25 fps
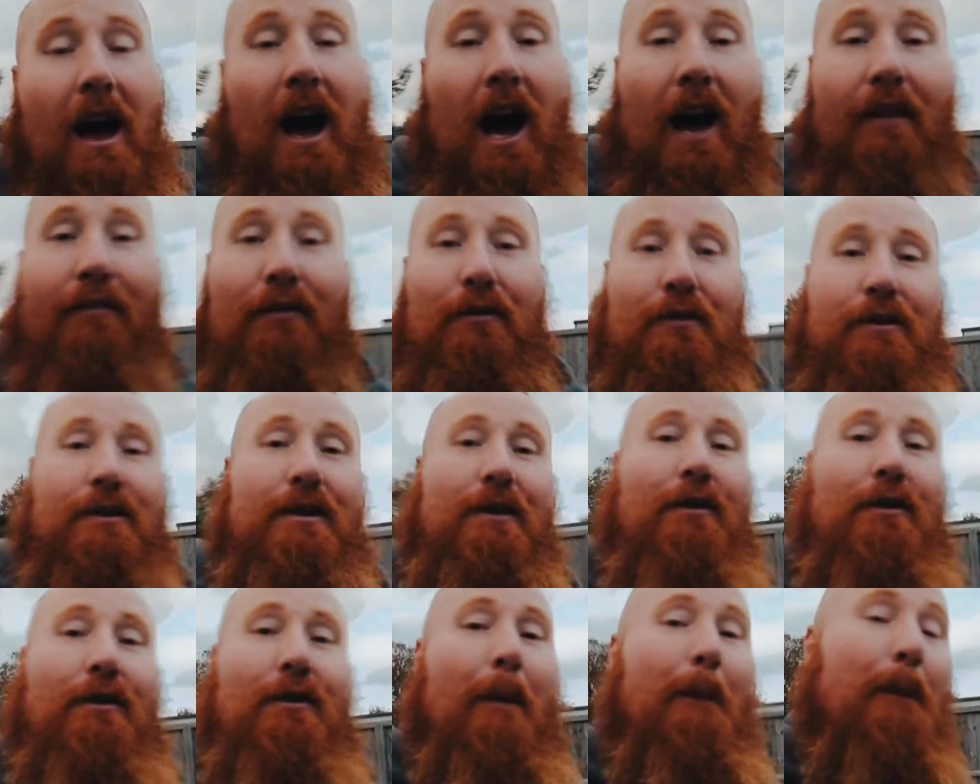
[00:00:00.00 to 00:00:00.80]
I've
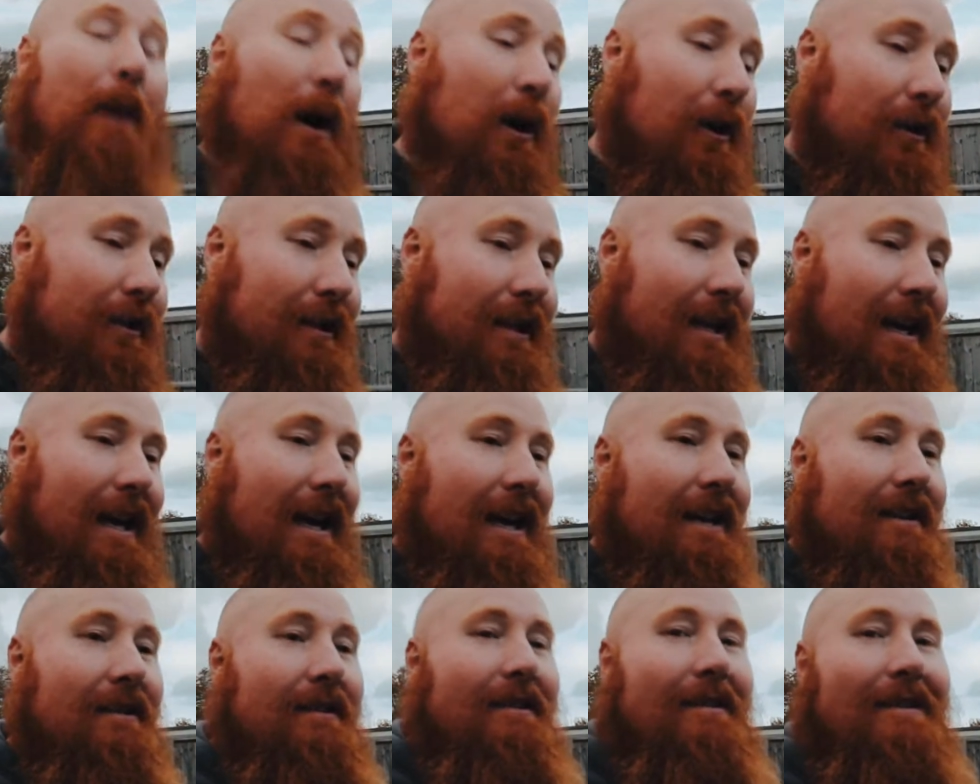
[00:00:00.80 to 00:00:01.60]
also got a
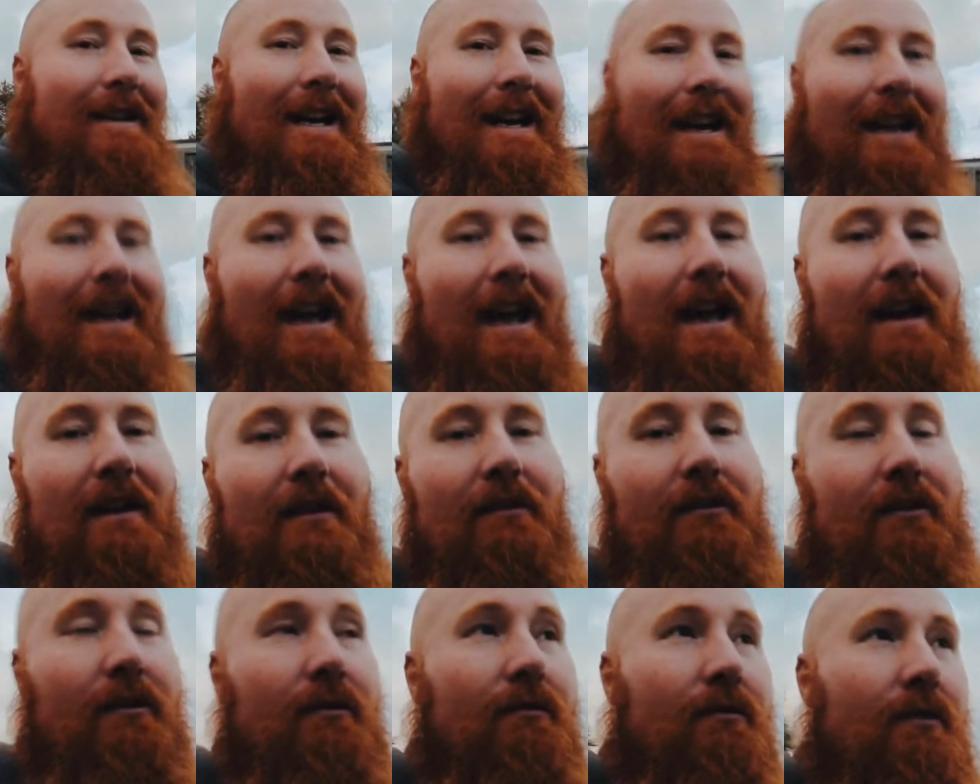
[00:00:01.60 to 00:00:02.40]
podcast
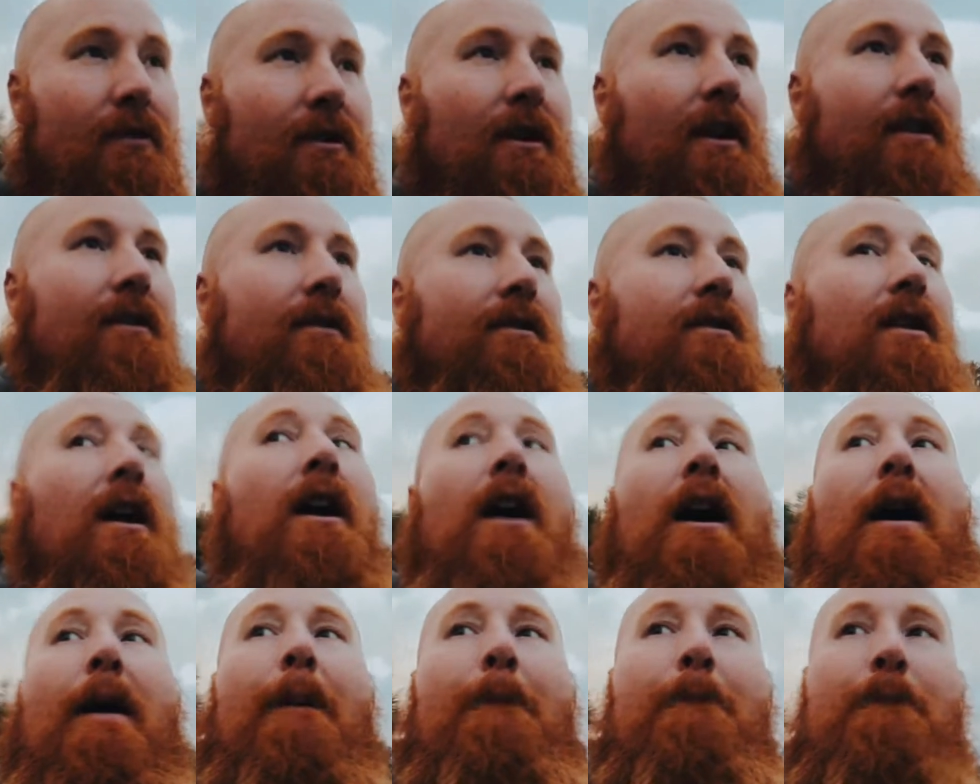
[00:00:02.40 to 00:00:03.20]
dedicated to just
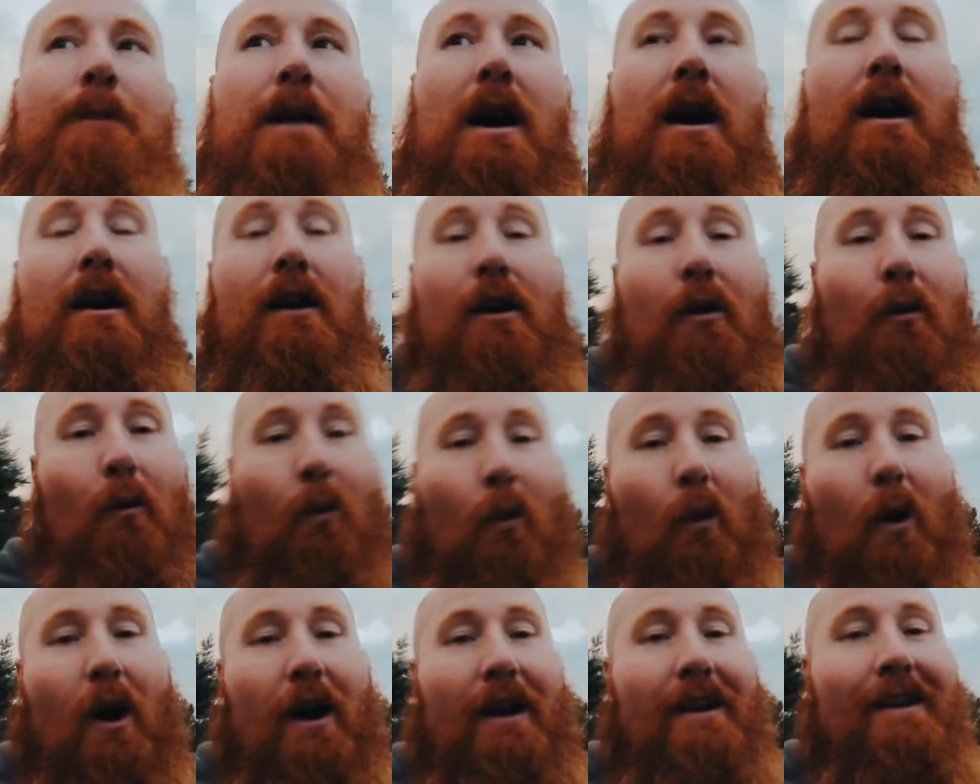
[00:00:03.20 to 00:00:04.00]
Mark
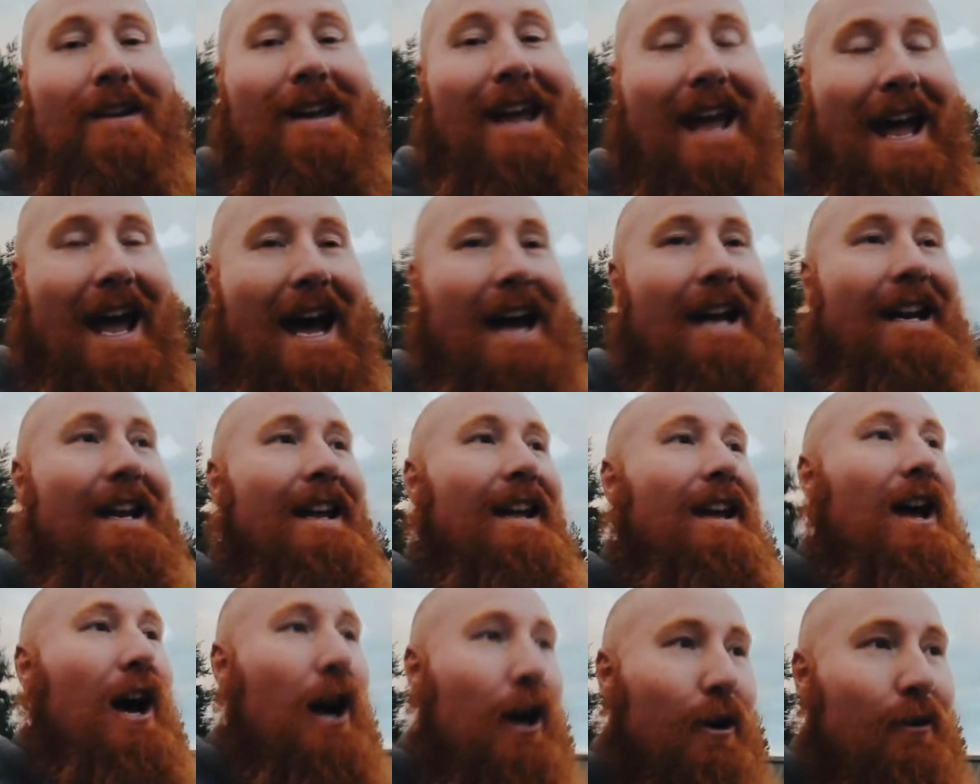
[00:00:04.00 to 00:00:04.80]
1
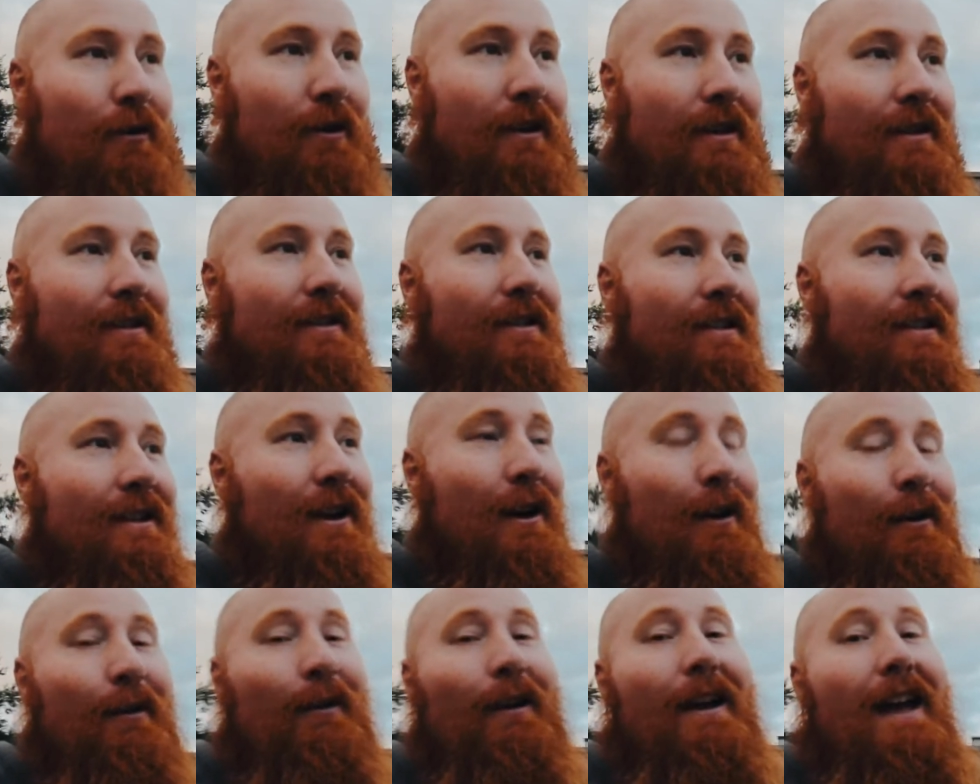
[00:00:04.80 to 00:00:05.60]
Caddy owners,
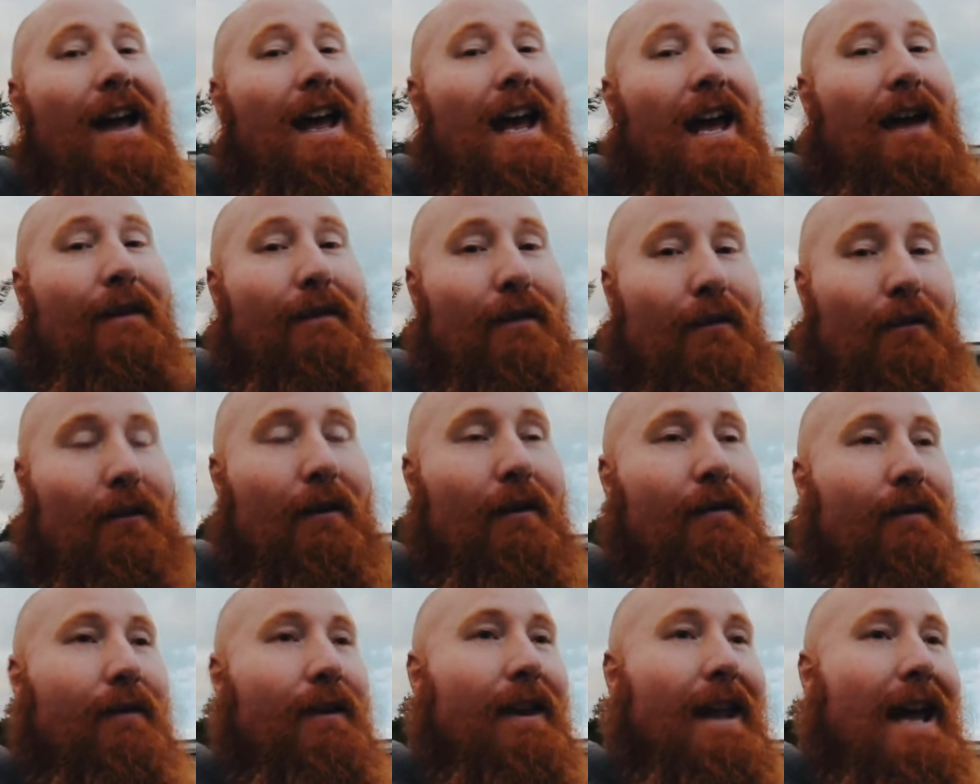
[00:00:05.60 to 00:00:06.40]
so if you're
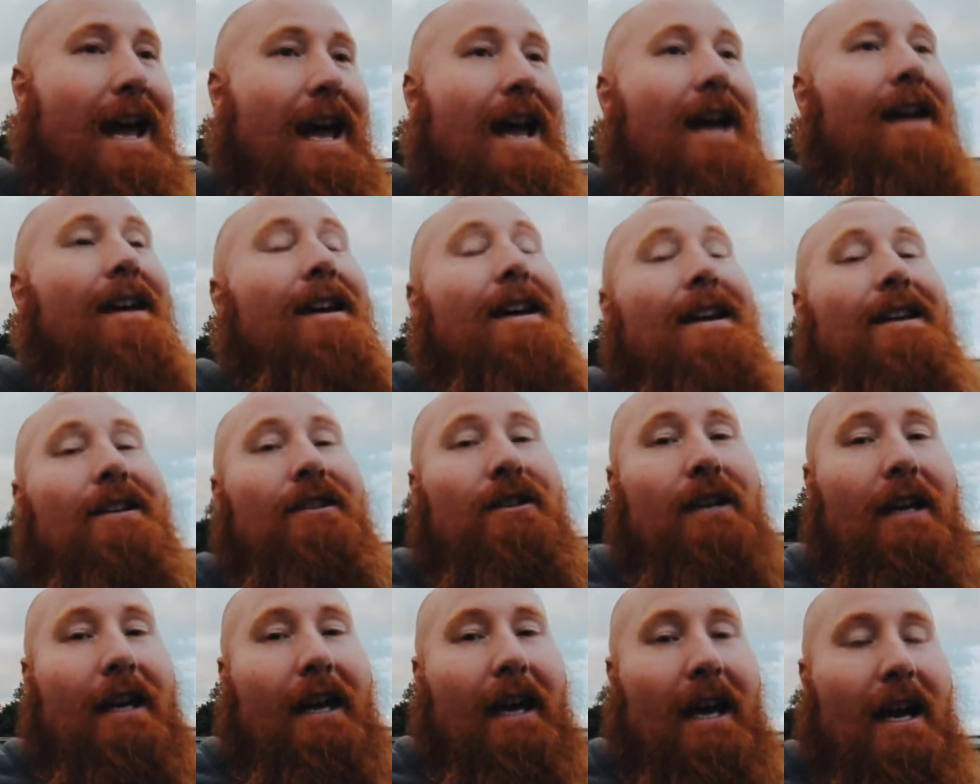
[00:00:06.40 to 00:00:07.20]
up for that,
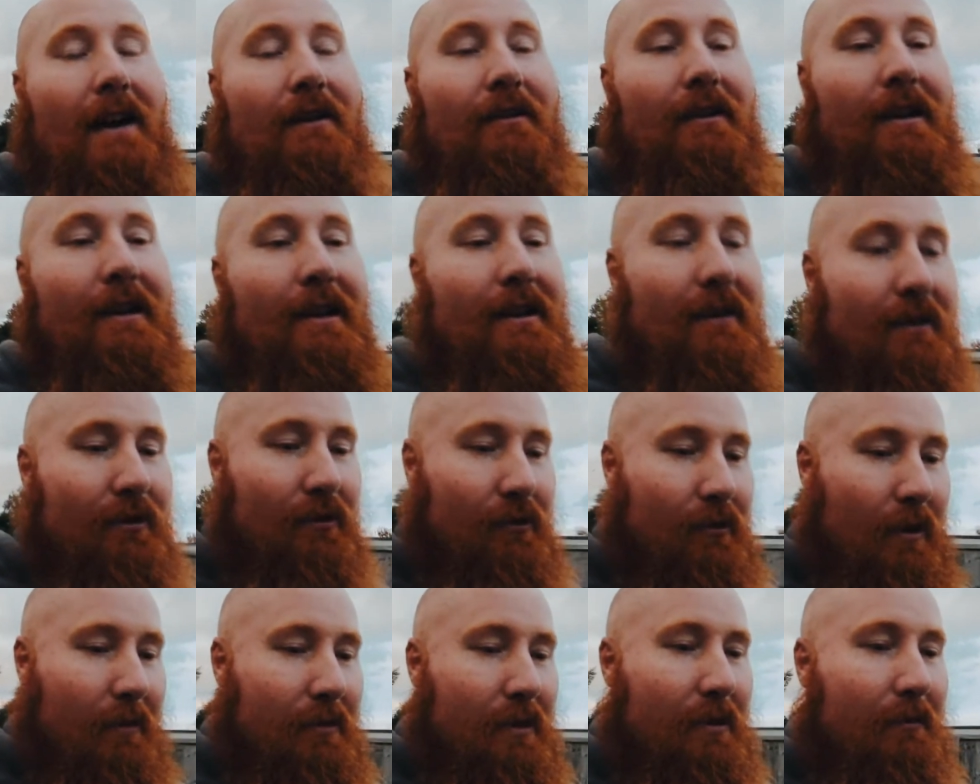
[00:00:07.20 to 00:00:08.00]
check it out in the
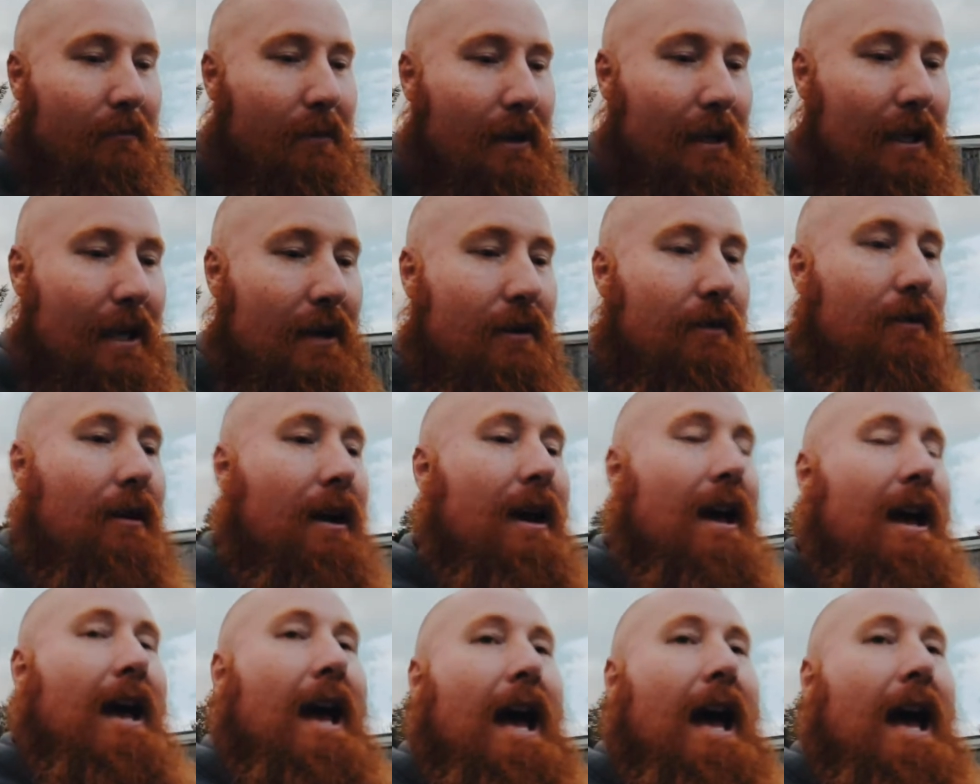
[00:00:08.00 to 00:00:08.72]
description below.